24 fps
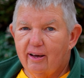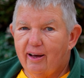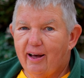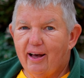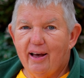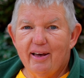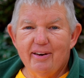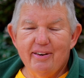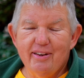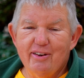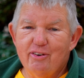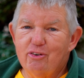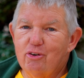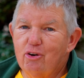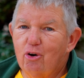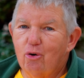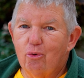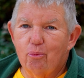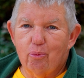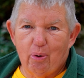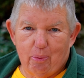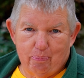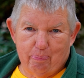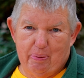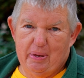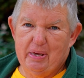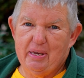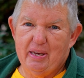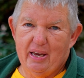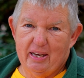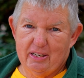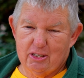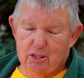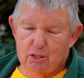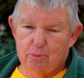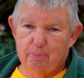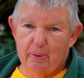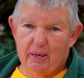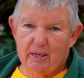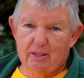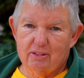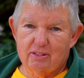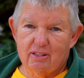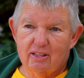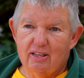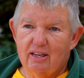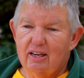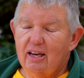I didn't know what pH
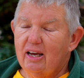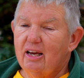meant.